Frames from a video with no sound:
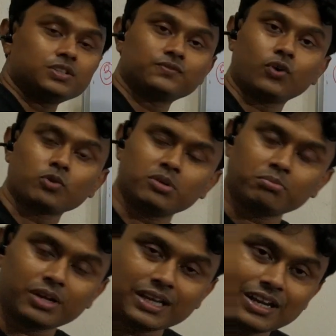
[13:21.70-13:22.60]
in 4
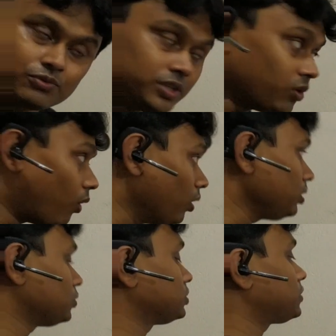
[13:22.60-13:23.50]
member ring, and we all
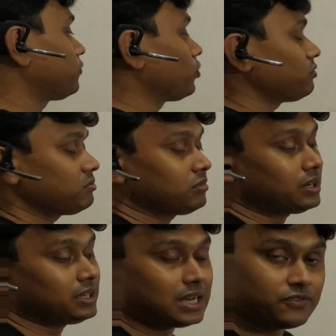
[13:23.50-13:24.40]
know that 4 member
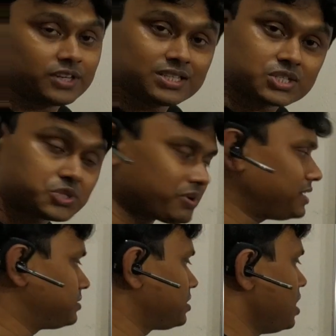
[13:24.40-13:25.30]
ring are very
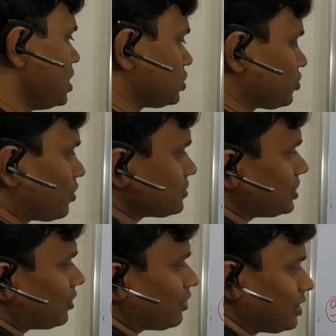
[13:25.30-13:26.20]
strained. So
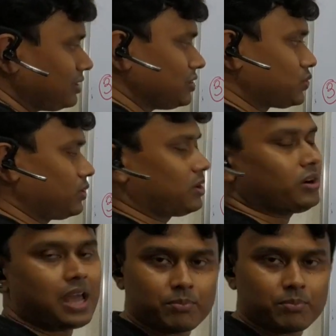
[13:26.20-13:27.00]
consequently this will not